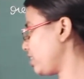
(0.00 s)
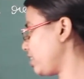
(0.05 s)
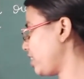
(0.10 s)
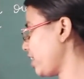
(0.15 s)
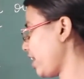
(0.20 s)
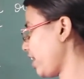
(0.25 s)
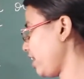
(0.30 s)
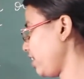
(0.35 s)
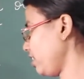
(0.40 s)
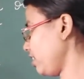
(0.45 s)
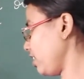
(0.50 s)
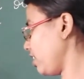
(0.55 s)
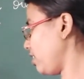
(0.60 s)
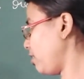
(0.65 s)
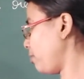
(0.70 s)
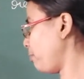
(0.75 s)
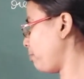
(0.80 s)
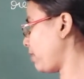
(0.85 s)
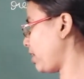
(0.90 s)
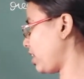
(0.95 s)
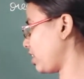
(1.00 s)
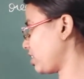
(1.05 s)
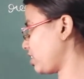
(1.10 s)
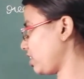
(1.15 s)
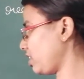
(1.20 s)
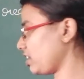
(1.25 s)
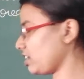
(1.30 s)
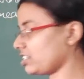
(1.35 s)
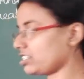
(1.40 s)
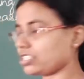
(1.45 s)
that a
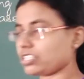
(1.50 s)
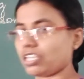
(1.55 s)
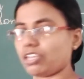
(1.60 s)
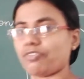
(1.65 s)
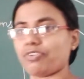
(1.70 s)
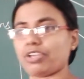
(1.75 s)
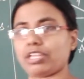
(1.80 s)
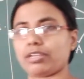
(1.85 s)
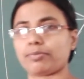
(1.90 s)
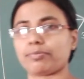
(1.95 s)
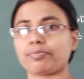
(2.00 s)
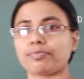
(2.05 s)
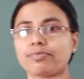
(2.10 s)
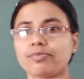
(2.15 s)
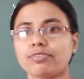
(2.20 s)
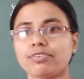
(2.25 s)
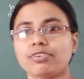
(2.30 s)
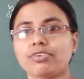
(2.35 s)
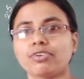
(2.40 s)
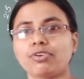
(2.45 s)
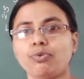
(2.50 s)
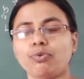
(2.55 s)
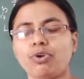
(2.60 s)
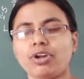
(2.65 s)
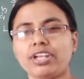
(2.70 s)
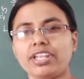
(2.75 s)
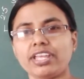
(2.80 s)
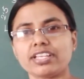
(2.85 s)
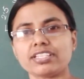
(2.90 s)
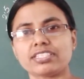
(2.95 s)
marking is given.
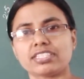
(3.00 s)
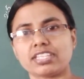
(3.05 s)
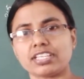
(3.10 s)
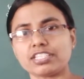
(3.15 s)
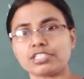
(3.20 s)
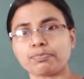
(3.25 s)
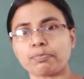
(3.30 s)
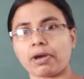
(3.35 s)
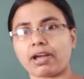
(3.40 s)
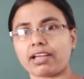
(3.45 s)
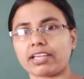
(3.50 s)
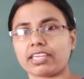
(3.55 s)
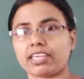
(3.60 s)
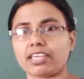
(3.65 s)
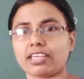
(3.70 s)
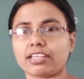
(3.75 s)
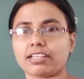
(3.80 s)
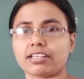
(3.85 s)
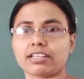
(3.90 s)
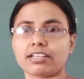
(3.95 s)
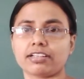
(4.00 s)
What does this marking